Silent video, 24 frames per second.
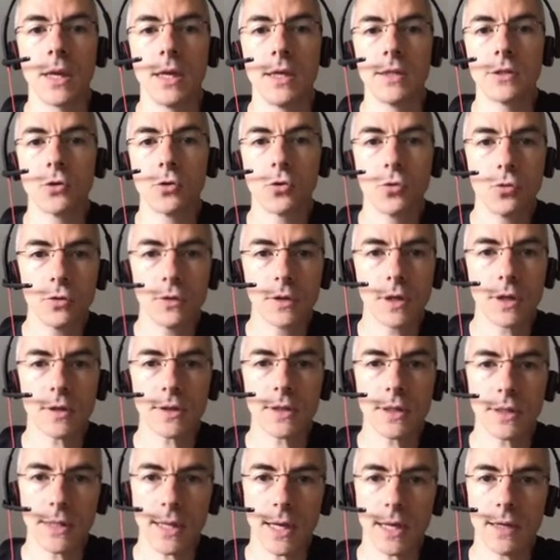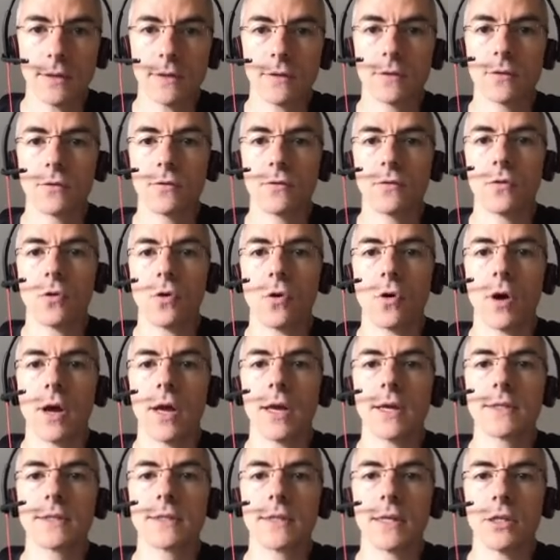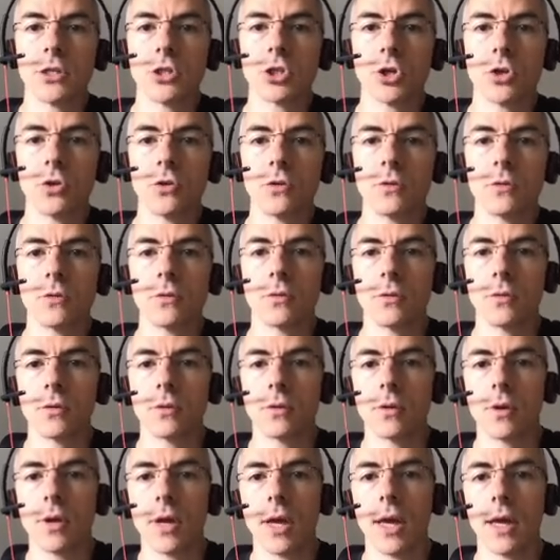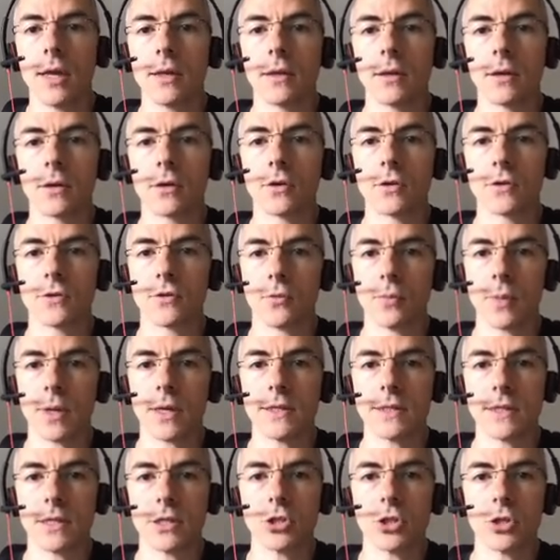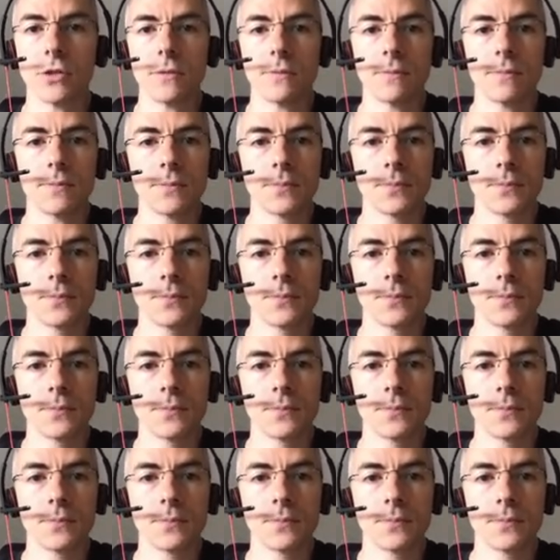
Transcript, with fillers: It's a good candidate for extension and customization.